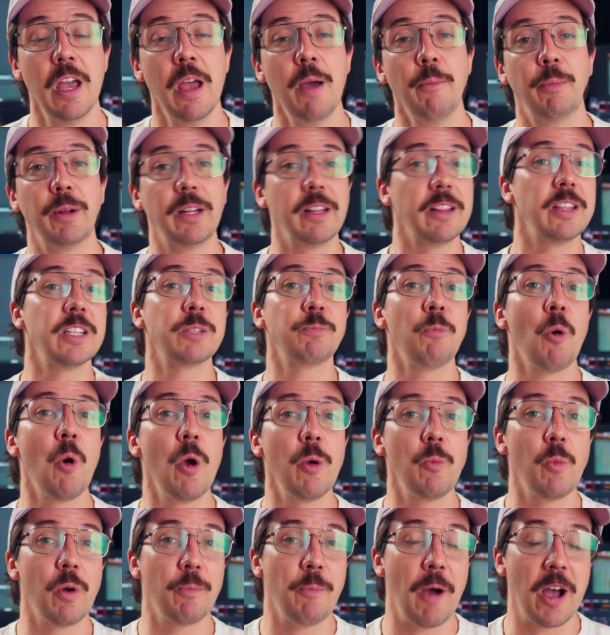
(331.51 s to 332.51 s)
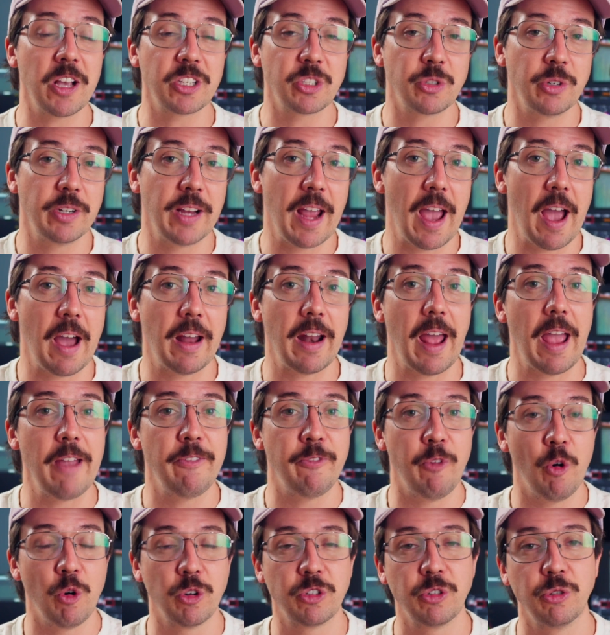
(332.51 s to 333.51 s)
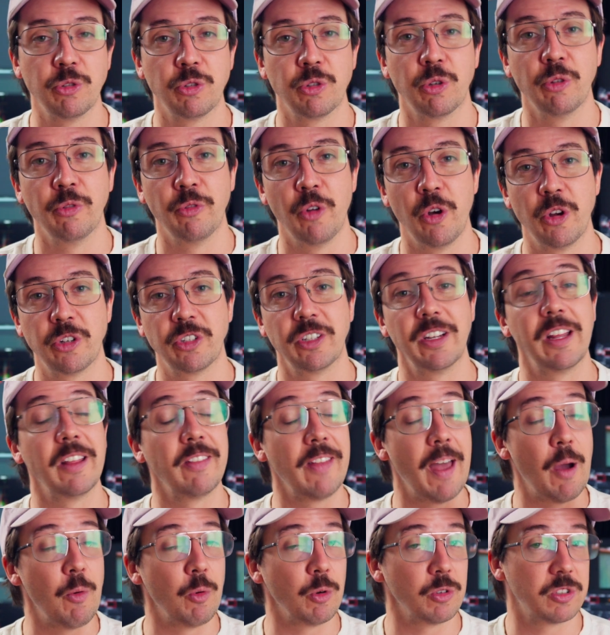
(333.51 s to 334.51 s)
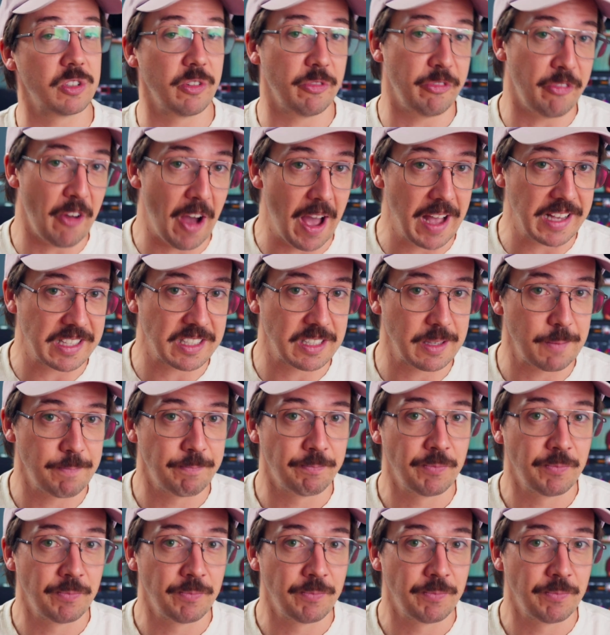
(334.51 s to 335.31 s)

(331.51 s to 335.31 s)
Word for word: But at this point, we're mastering out a 422 version and that will suffice.